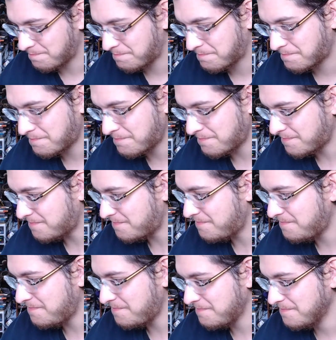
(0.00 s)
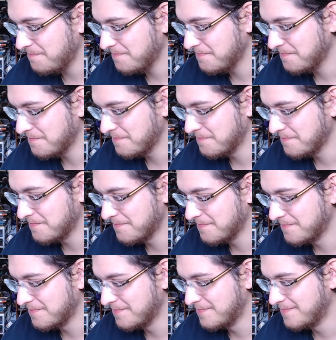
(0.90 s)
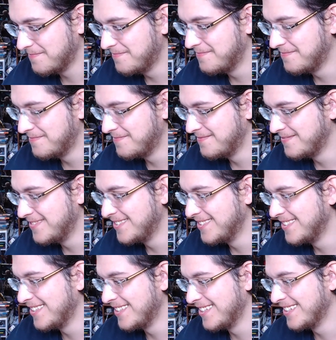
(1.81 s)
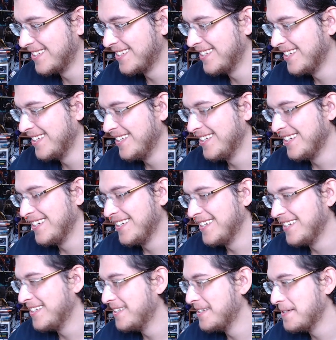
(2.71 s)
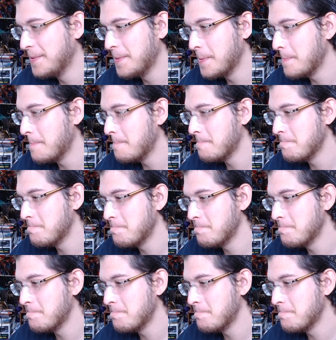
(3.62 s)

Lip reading: (silence)